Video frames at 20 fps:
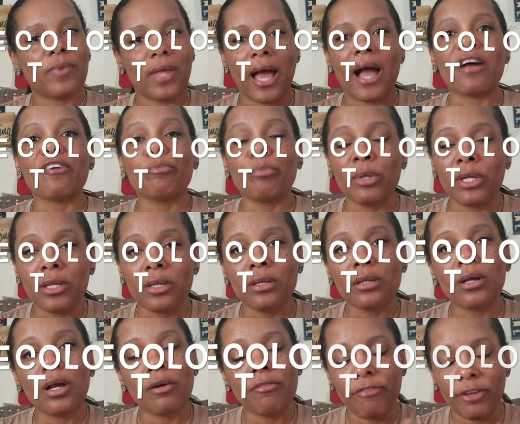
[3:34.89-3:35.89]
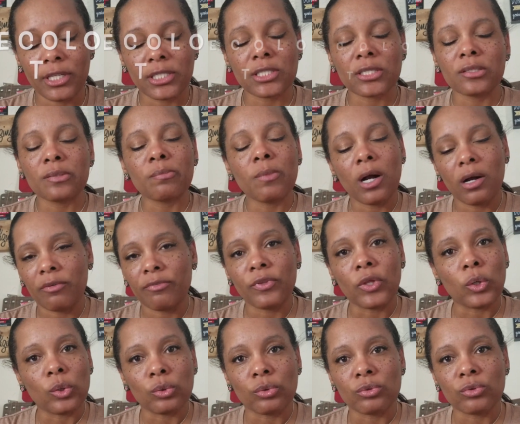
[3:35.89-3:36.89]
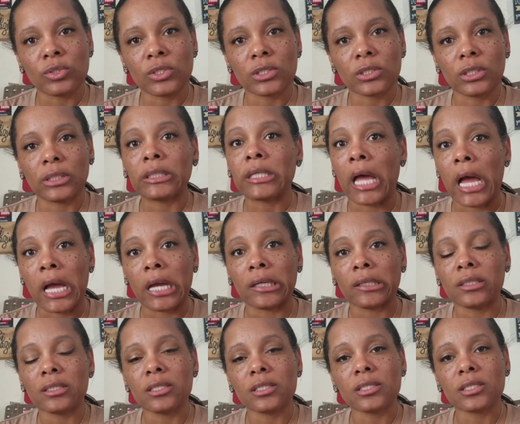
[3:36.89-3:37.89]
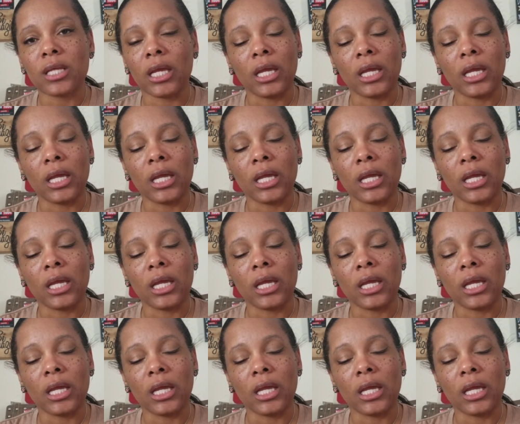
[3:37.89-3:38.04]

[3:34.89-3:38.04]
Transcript: I've been a victim of those lines,